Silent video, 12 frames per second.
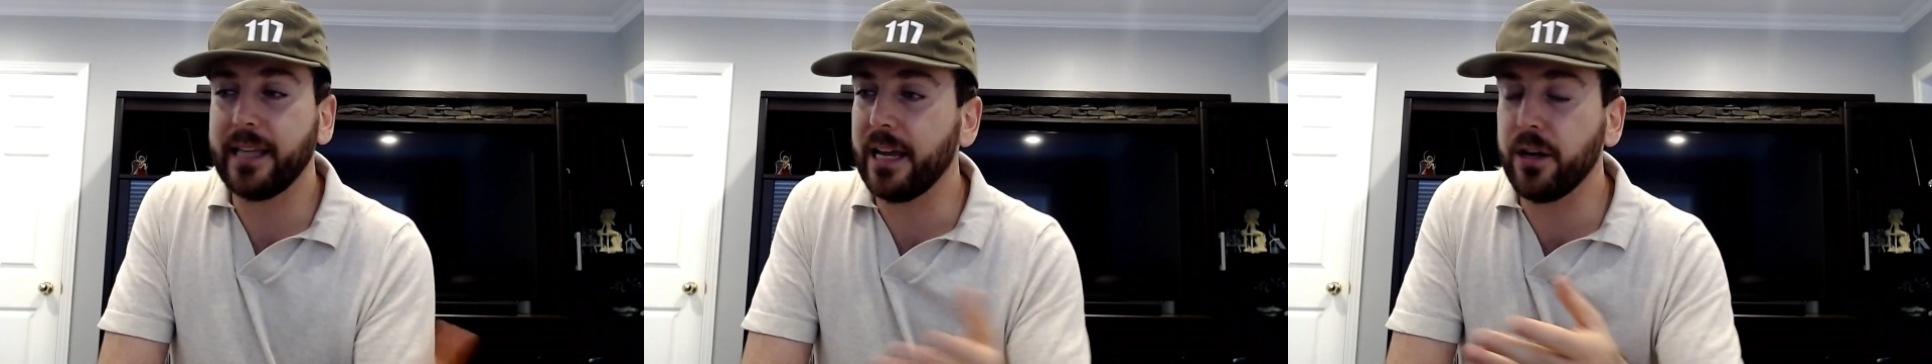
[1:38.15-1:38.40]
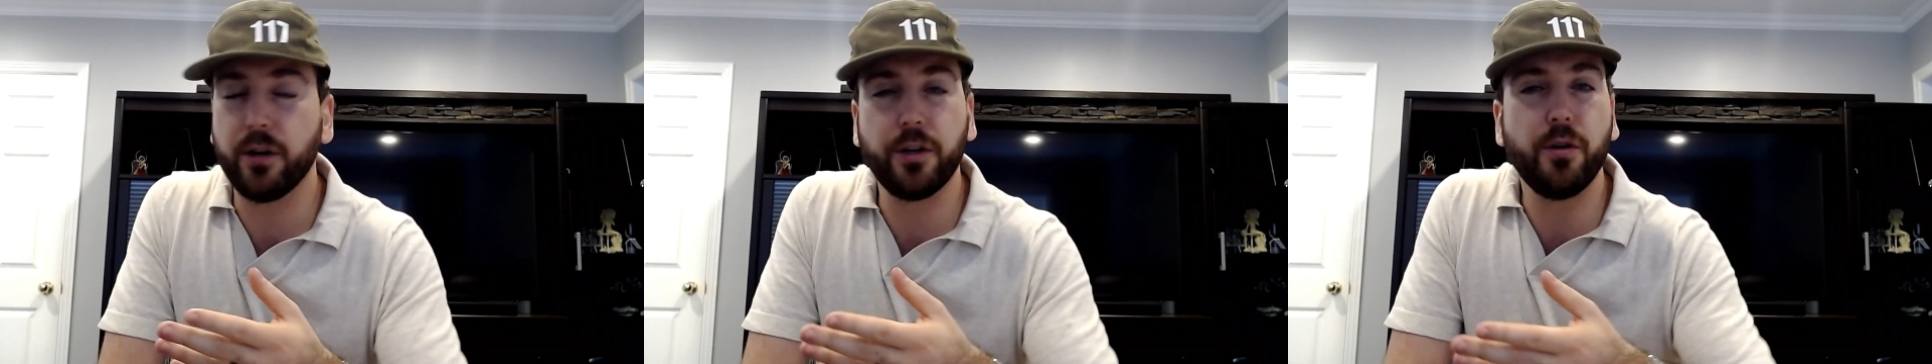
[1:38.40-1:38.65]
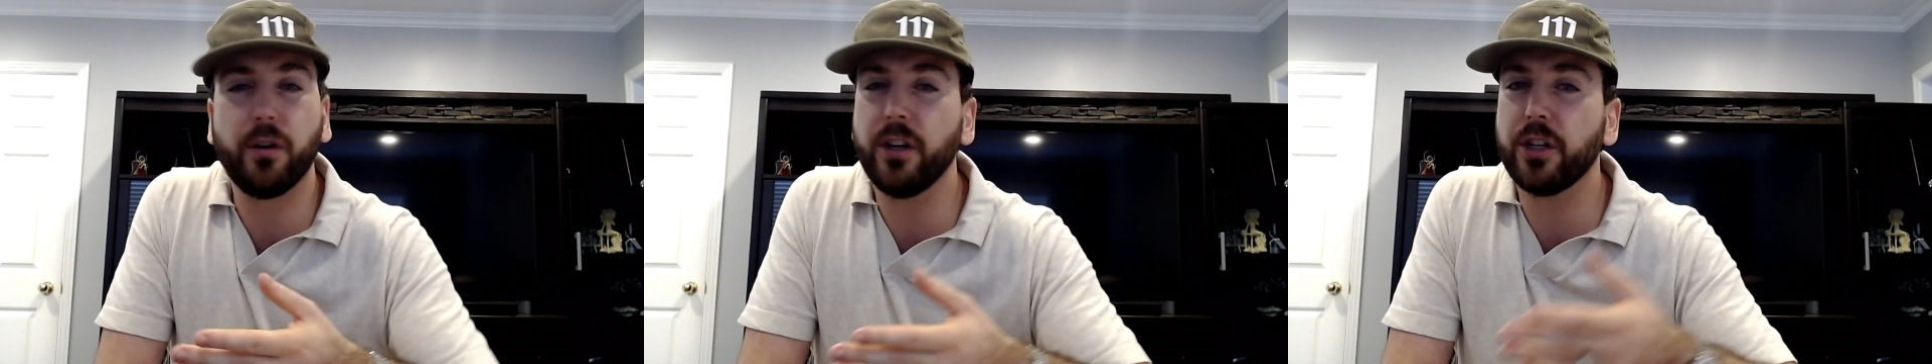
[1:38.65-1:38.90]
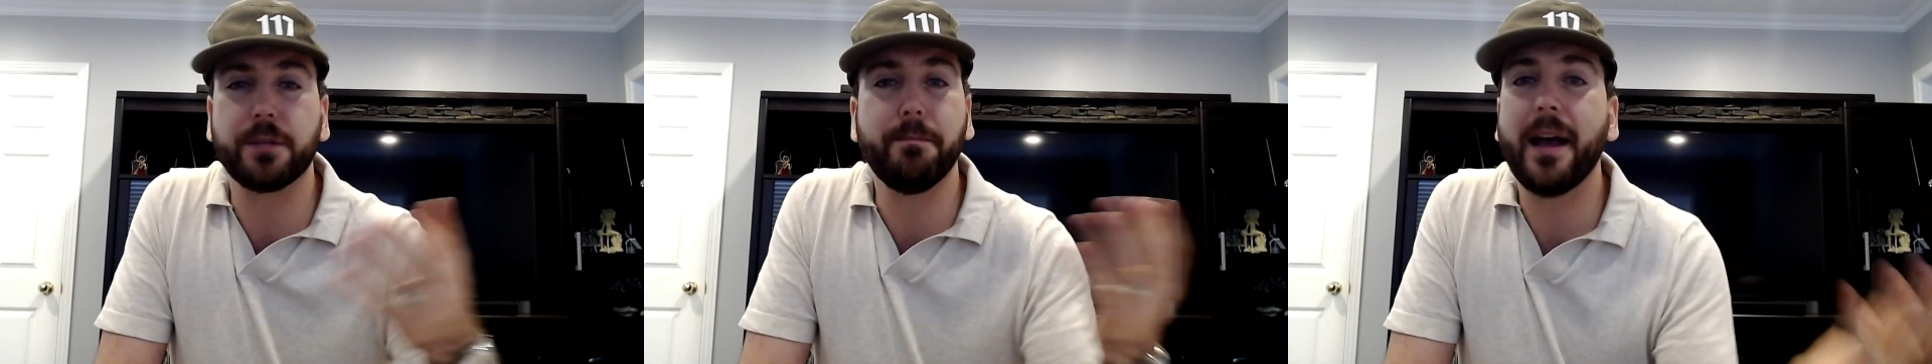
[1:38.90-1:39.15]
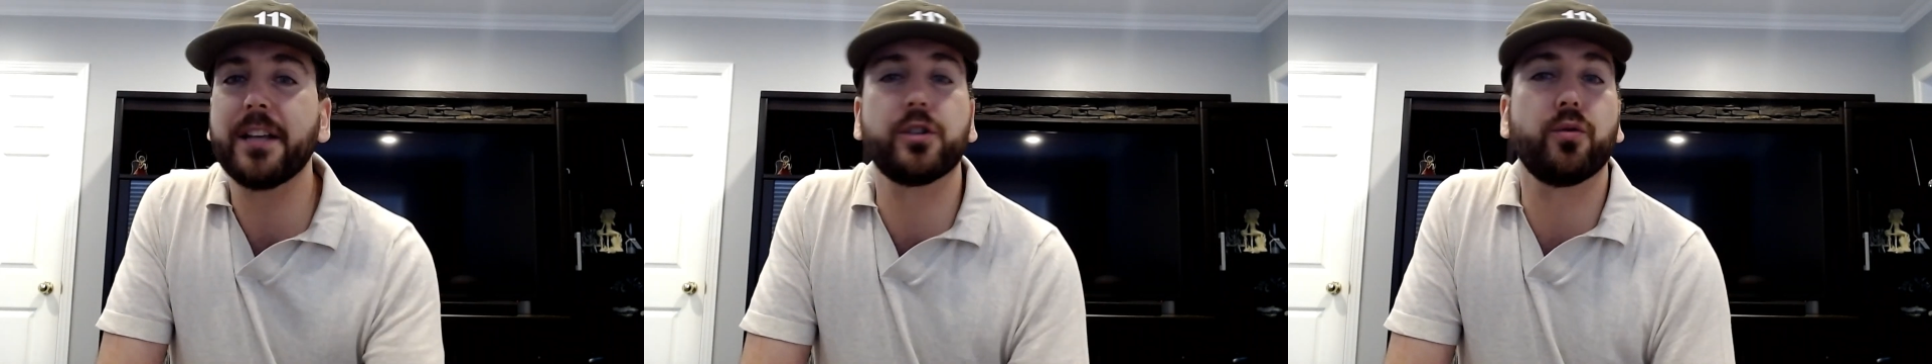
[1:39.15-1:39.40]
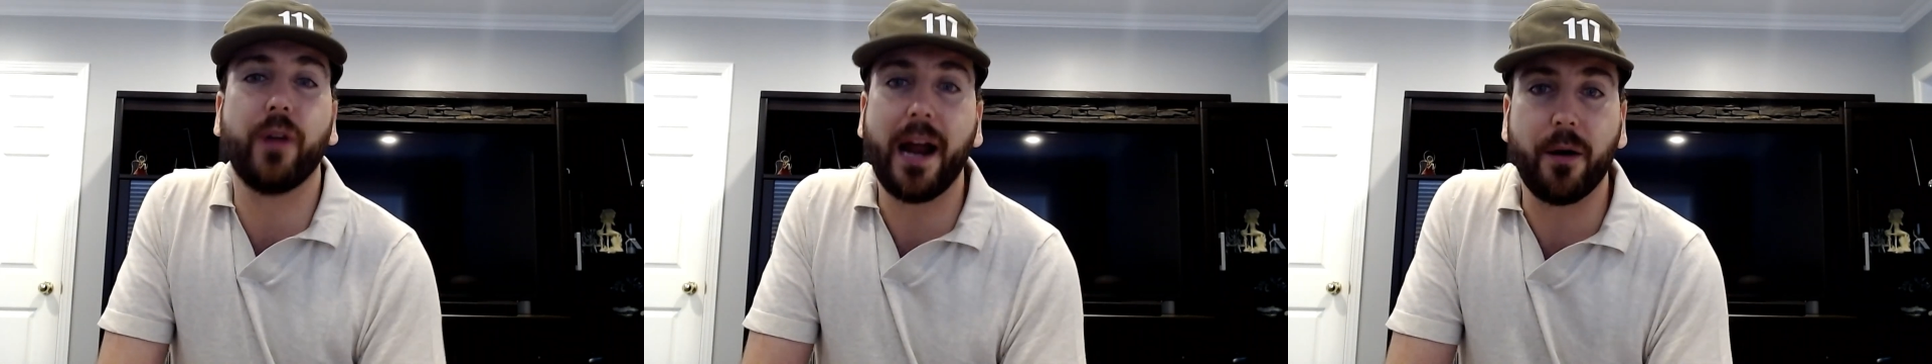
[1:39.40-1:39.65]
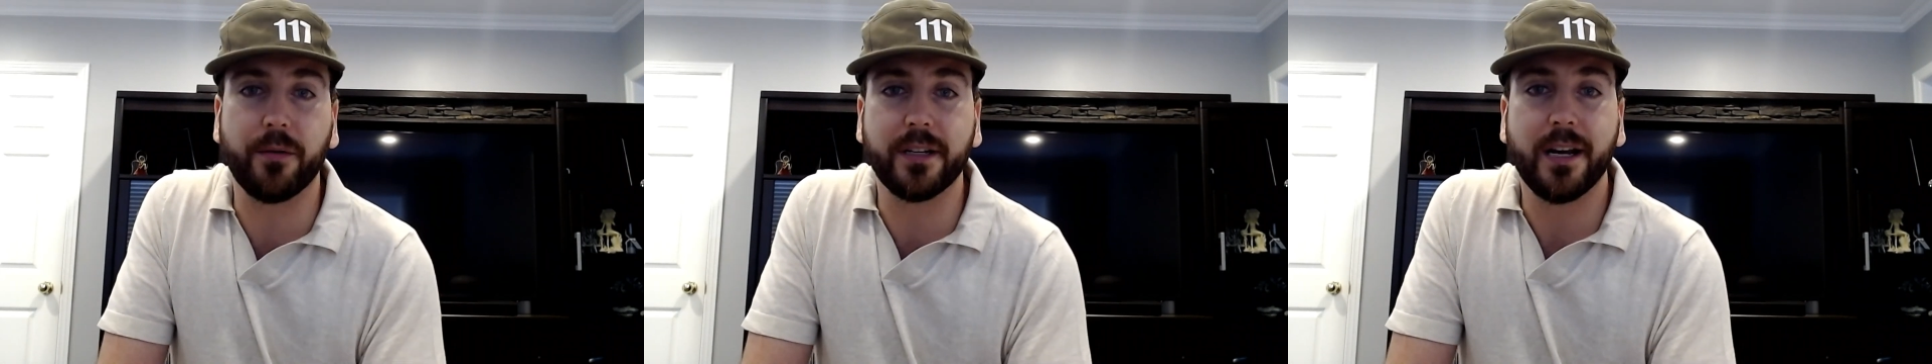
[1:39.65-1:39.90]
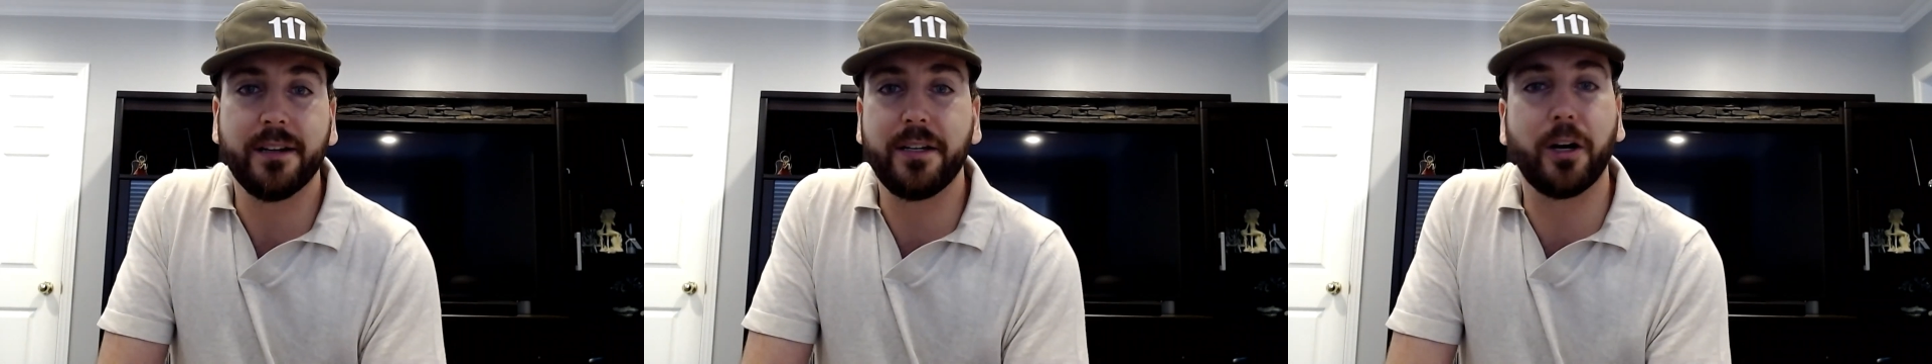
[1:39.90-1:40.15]
You can you can just mess around
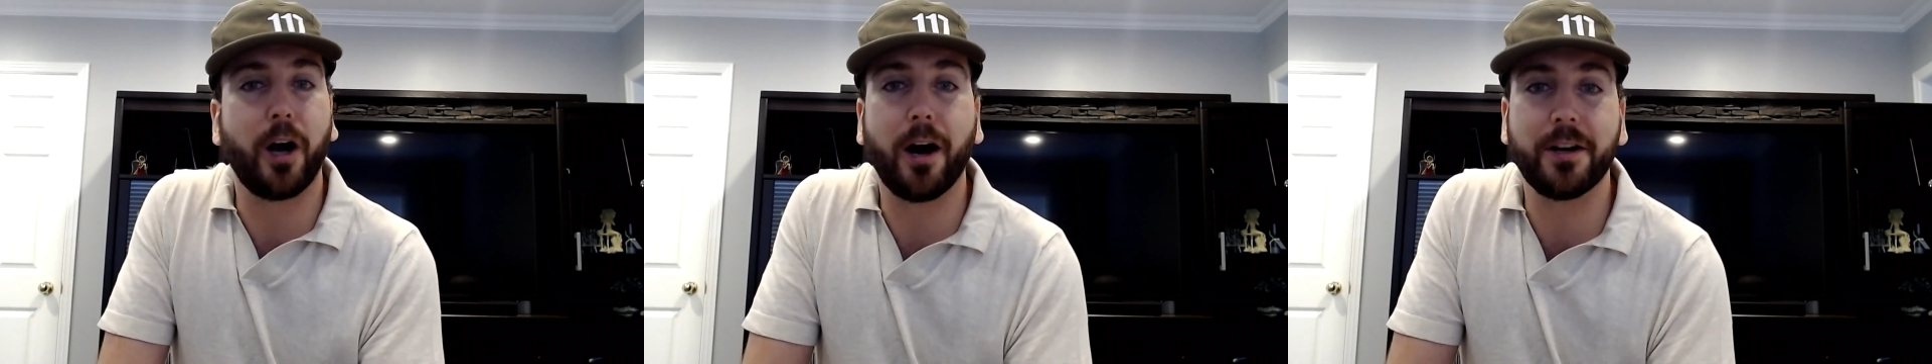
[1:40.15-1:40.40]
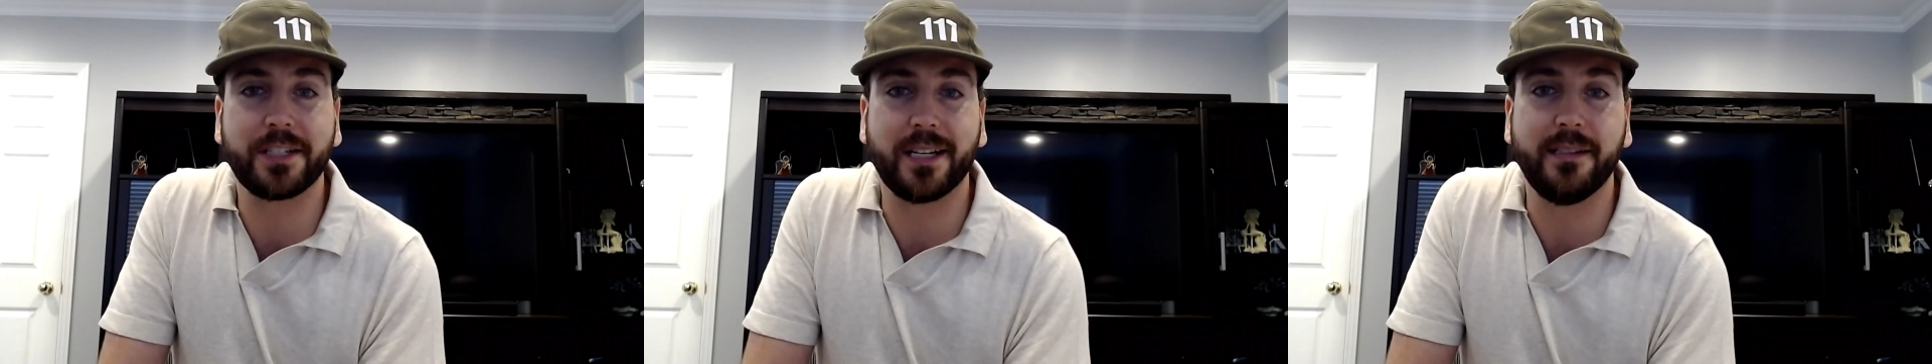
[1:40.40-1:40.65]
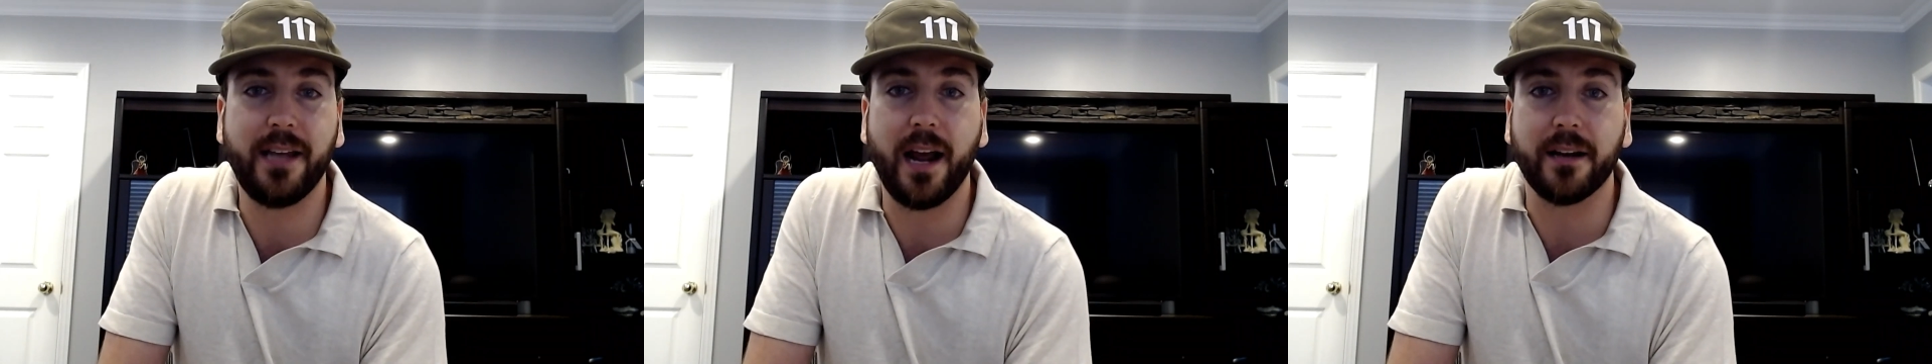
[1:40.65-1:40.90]
to your heart's content.